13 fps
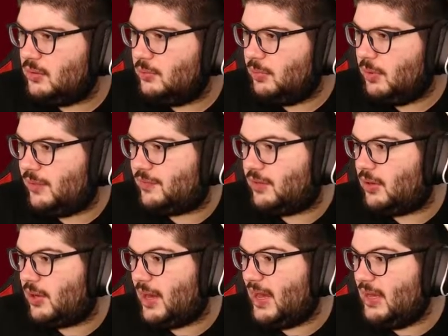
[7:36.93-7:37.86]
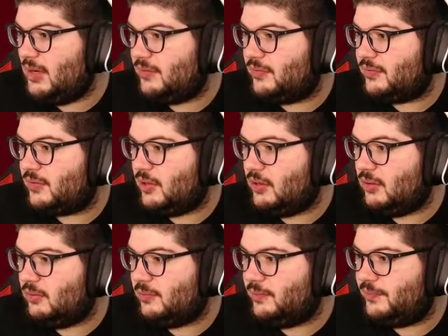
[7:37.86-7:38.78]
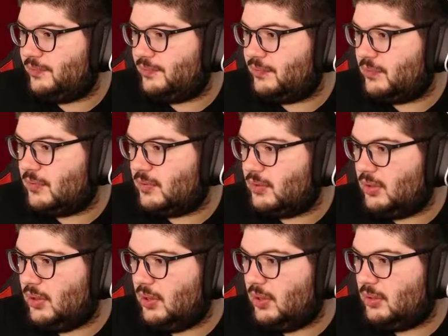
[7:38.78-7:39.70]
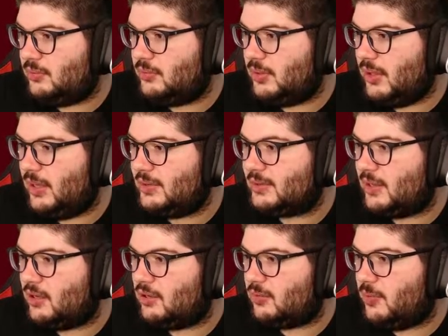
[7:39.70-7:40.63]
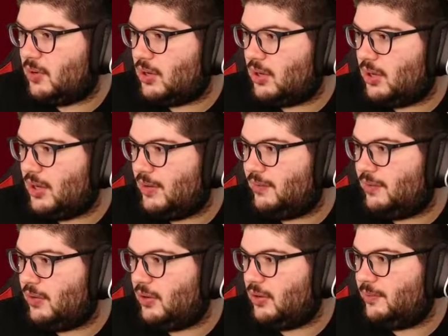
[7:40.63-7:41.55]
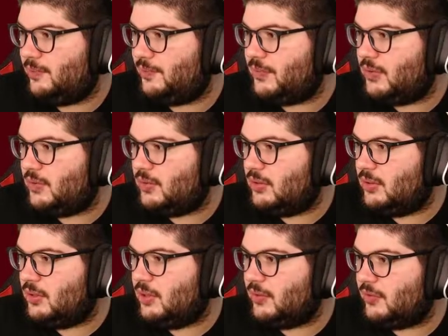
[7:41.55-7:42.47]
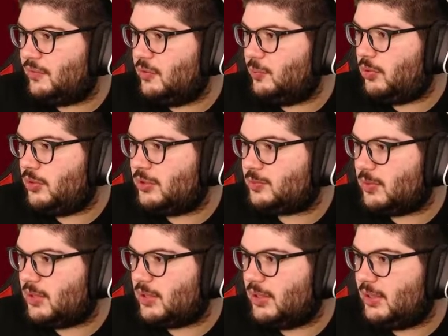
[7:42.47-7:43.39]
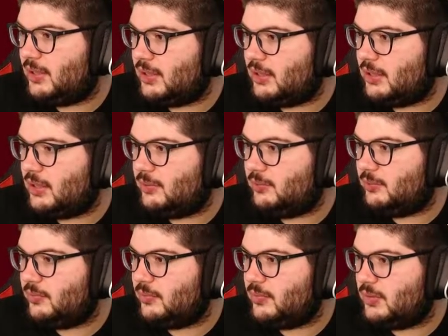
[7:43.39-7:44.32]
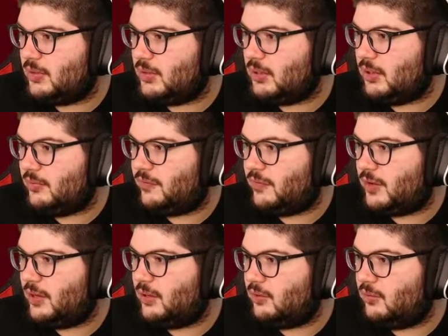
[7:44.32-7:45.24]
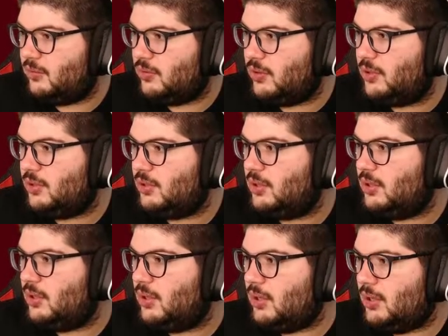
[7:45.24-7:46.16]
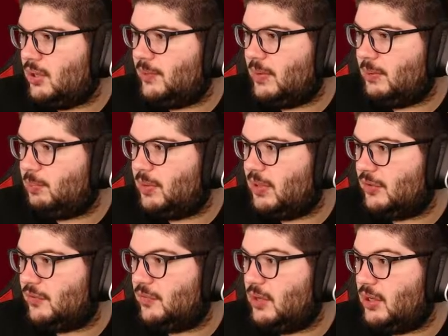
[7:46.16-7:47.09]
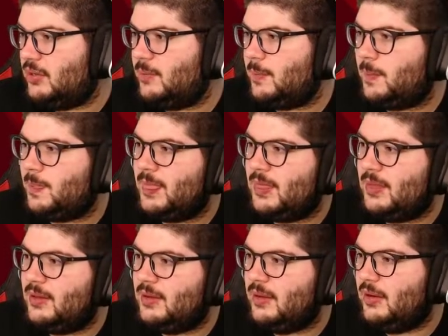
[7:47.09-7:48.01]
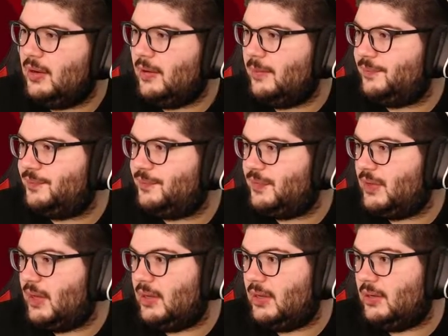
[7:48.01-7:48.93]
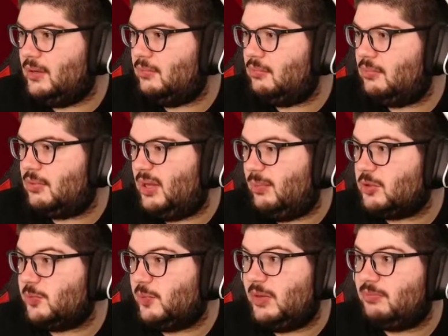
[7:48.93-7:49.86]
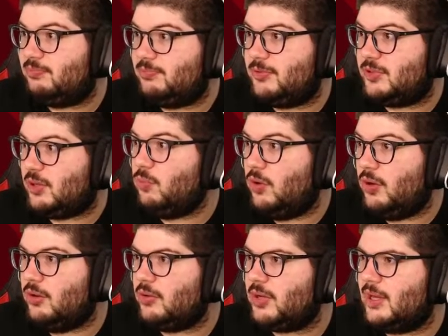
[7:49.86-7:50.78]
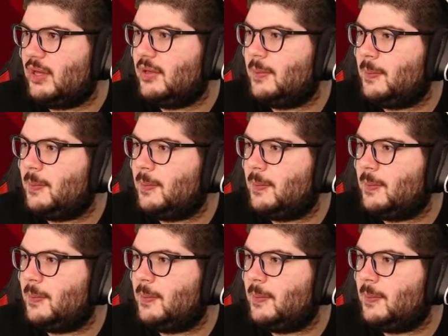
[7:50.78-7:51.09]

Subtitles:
But if they're ahead of, you know, AZ Alkmaar, if they're, you know, only a few points behind Feyenoord and PSV, then they must be somewhat okay.